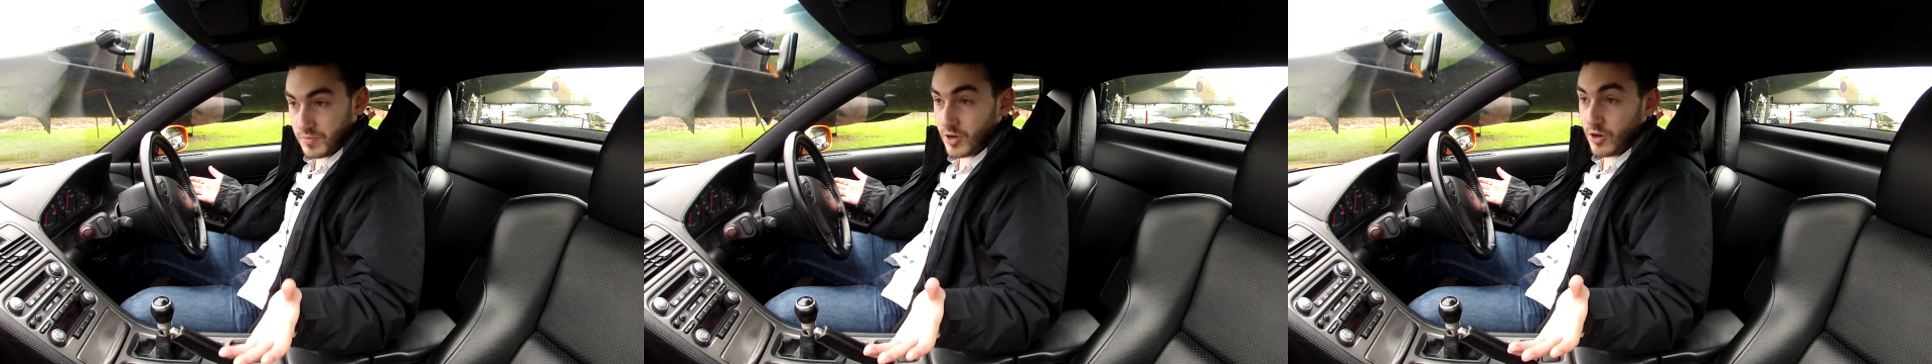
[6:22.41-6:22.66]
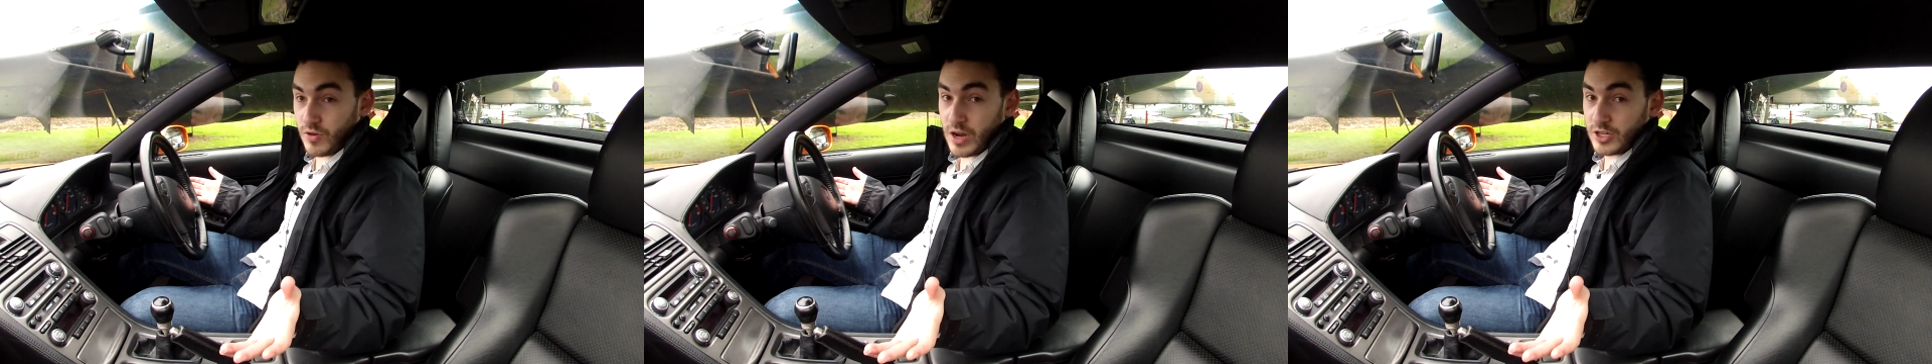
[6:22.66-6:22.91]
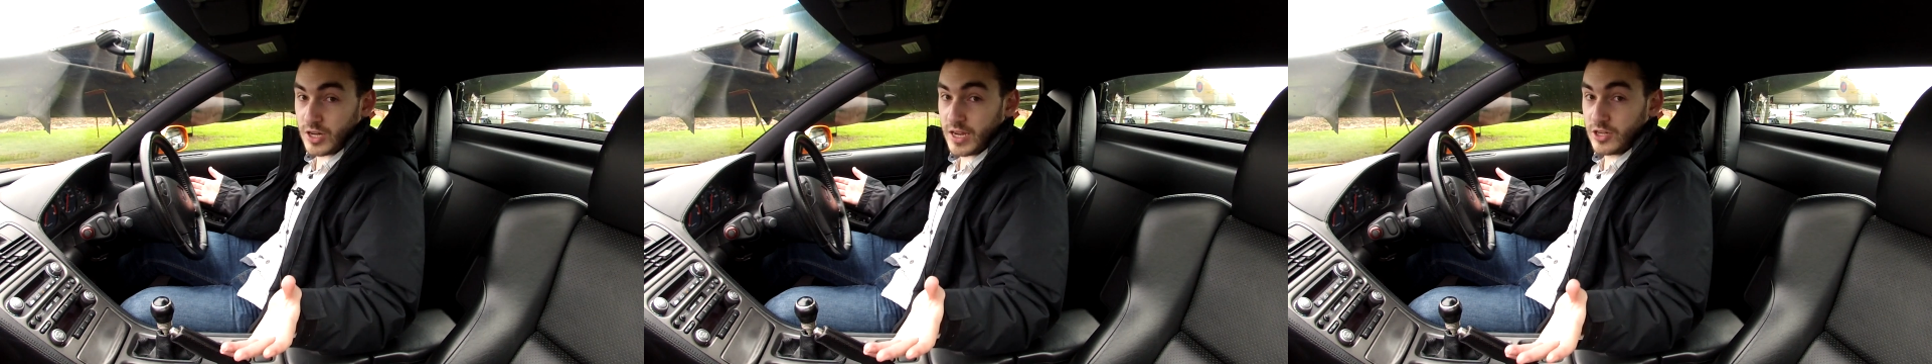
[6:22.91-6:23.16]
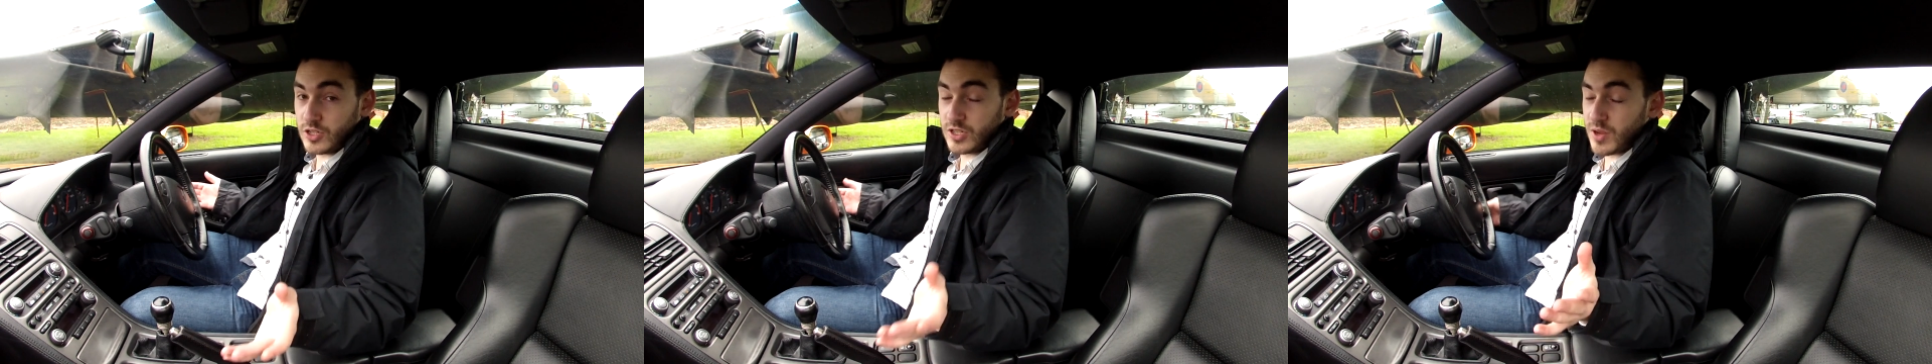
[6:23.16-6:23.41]

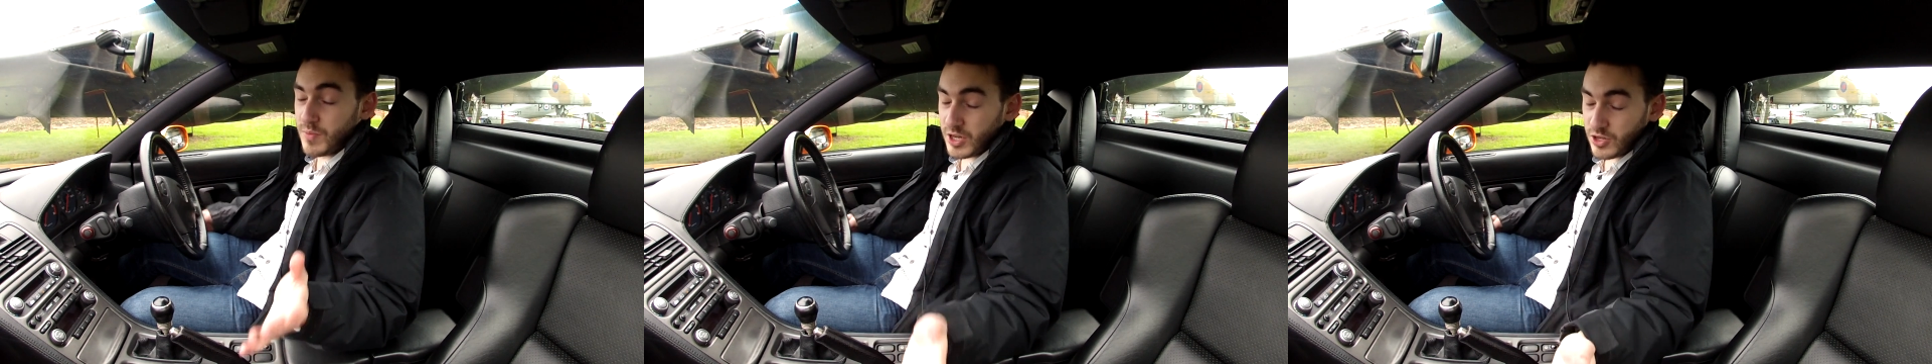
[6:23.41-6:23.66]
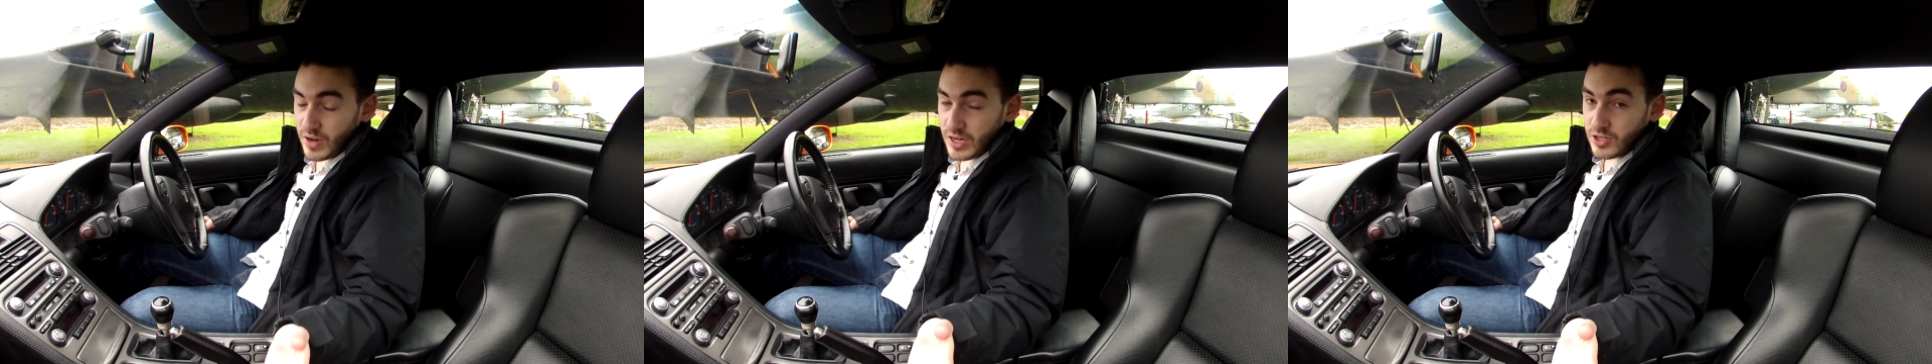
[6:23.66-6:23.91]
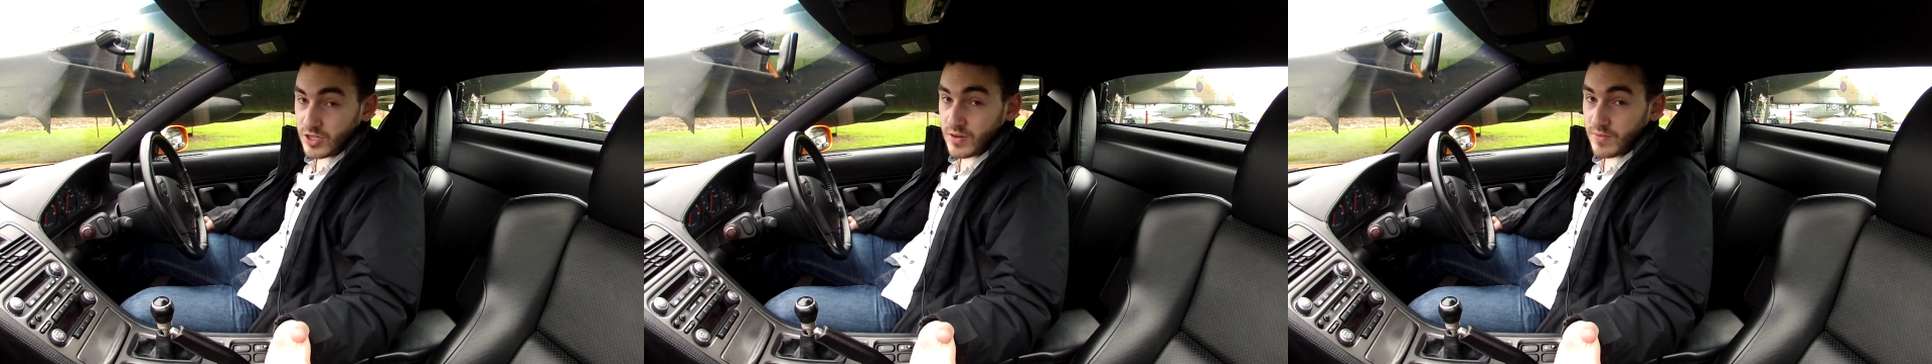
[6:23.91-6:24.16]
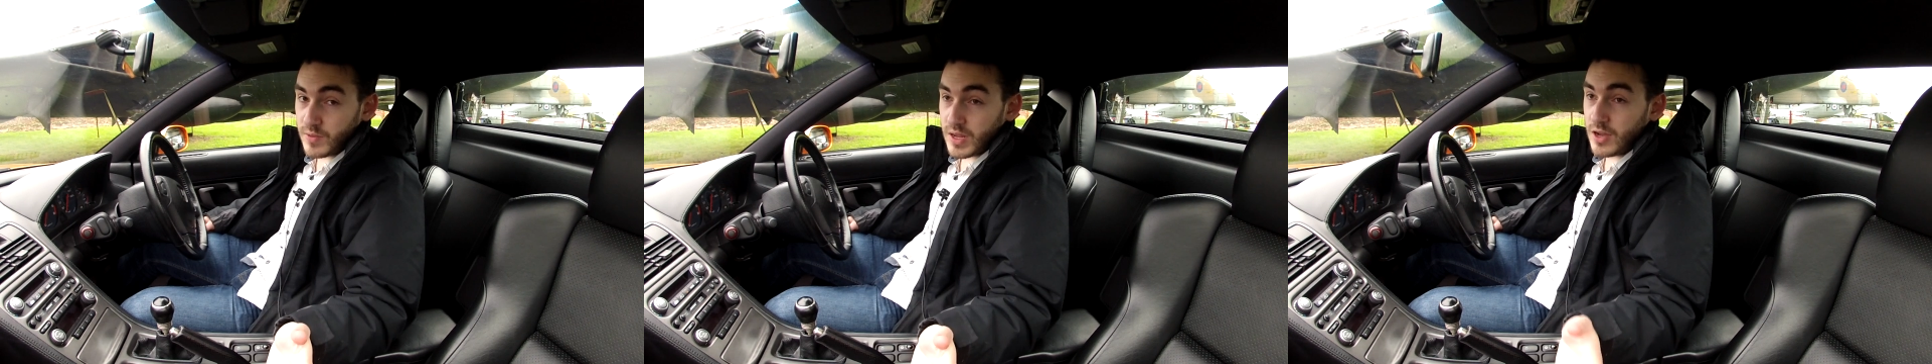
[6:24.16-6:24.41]
congratulations, commiserations to
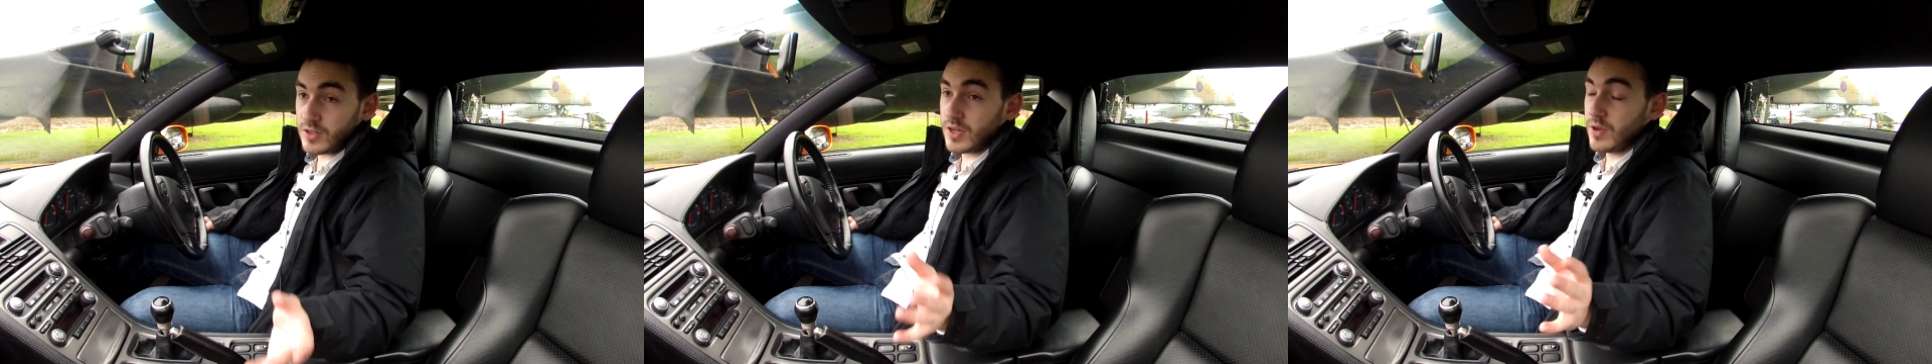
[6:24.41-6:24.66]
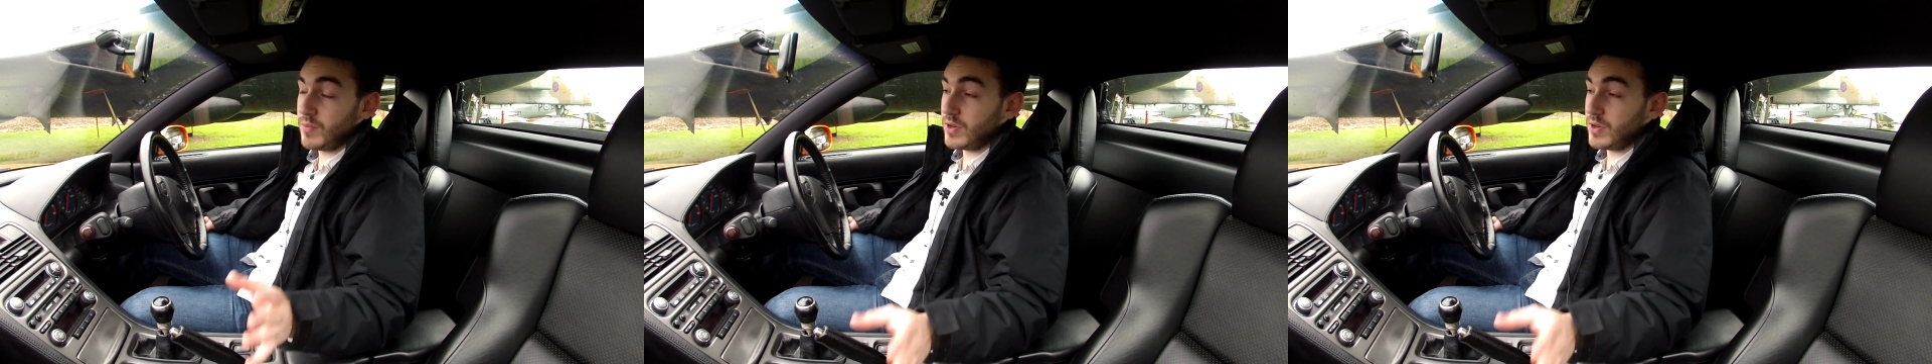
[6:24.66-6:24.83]
everybody else,